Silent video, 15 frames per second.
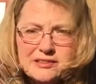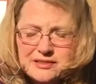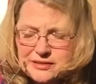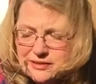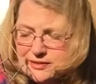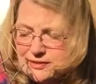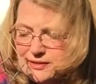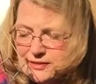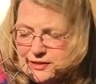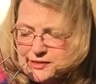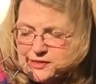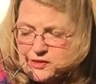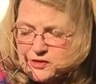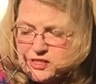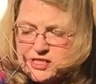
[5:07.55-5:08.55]
like a
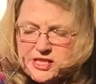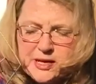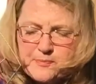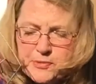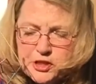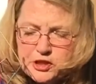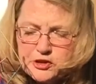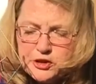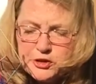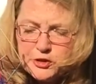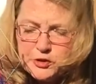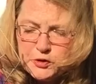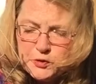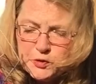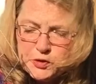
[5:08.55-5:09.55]
certain type of
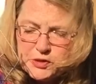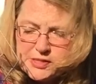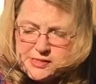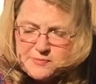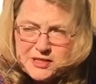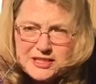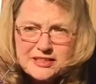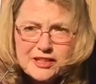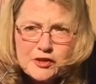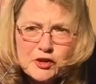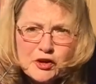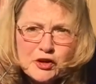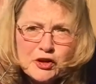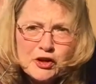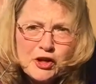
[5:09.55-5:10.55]
glue or some
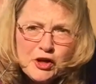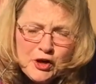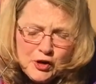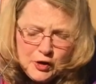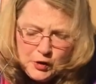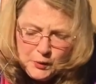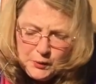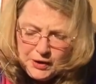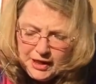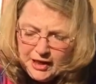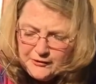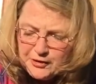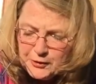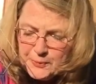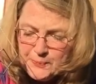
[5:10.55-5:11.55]
glitter or
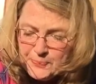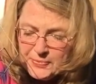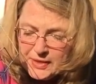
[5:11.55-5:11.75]
whatever,